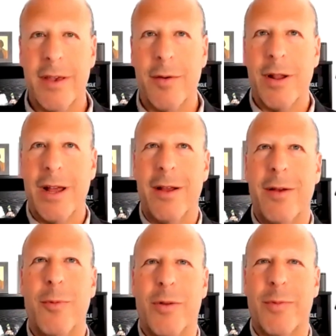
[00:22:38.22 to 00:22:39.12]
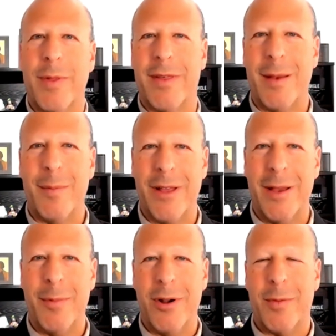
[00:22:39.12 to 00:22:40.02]
you and I work from the same
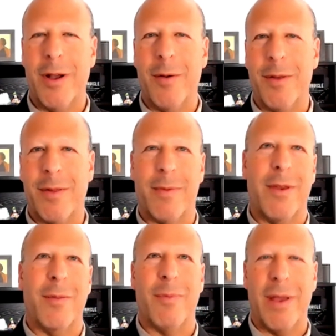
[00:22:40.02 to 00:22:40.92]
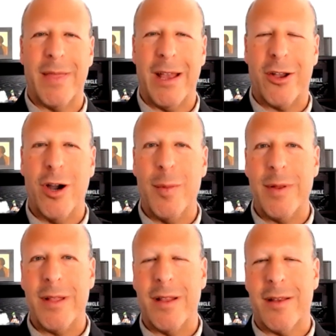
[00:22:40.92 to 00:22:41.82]
playbook. We always, make that
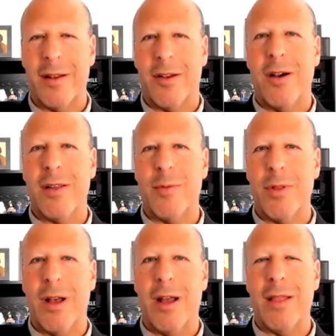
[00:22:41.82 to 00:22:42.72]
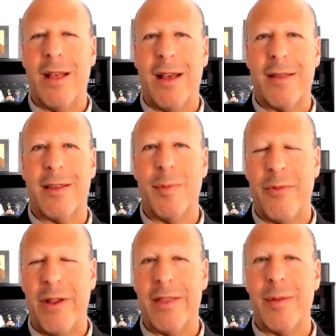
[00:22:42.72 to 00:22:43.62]
comment that it's going to cost you a lot less to
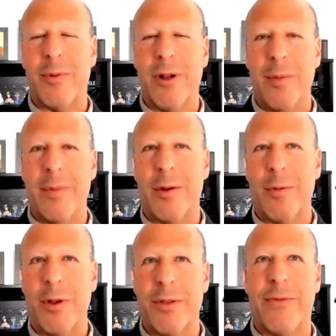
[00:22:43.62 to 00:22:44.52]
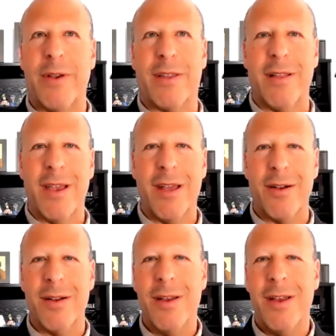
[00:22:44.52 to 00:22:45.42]
prevent the problem than it will to fix it
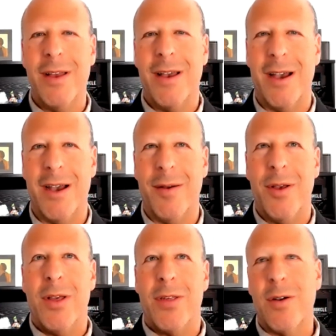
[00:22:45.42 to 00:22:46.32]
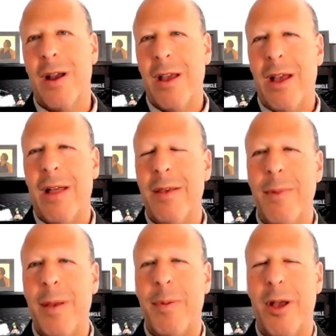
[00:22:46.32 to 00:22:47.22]
later. So I think it
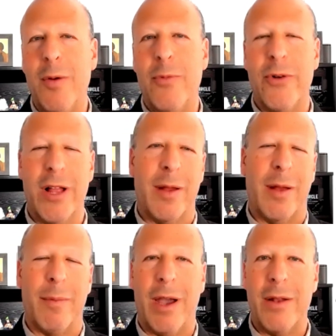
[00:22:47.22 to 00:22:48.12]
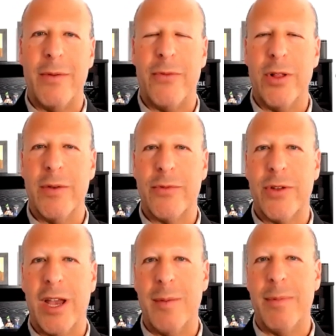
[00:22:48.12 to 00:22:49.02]
might be helpful. I'm mindful of
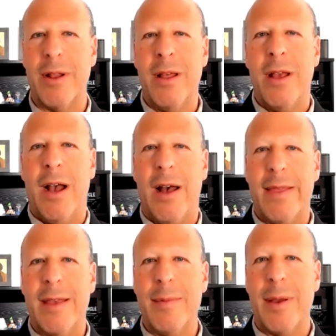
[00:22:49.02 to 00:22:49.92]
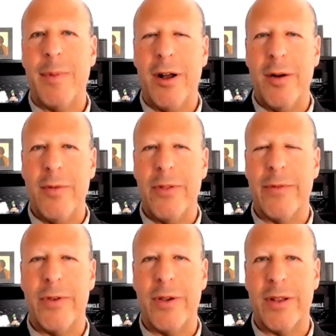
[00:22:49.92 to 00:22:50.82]
time, but I think it might be helpful
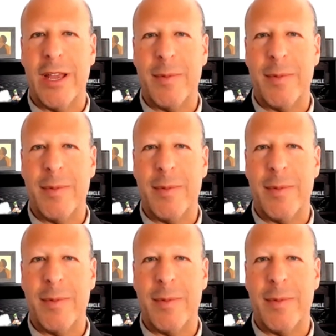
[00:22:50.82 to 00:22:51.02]
if you could take